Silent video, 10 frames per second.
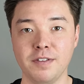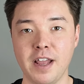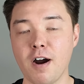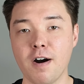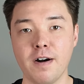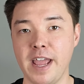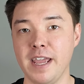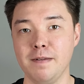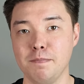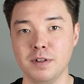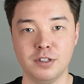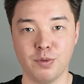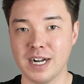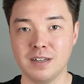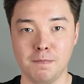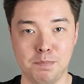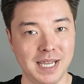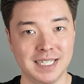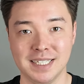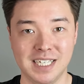They are a direct
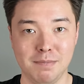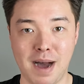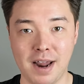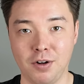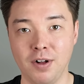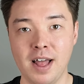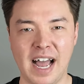B2C model.